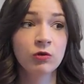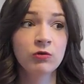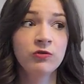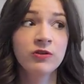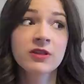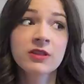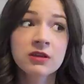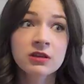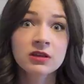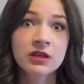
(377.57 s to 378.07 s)
so
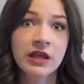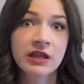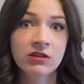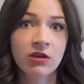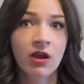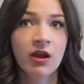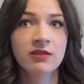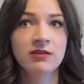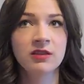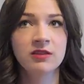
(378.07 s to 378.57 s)
physically
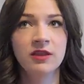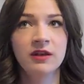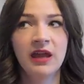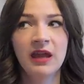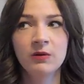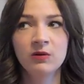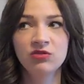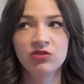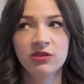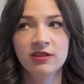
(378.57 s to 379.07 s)
exhausted that
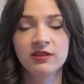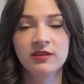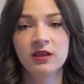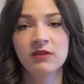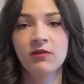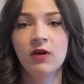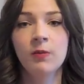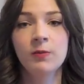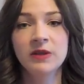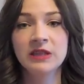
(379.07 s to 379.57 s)
I would just
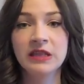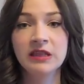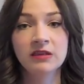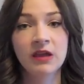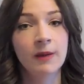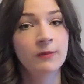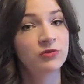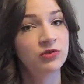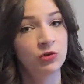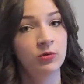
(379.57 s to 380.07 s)
give up and
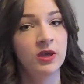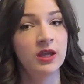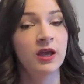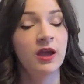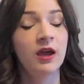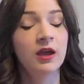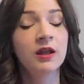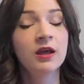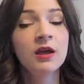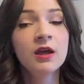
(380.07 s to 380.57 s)
stop doing
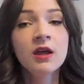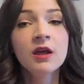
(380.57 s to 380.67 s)
it.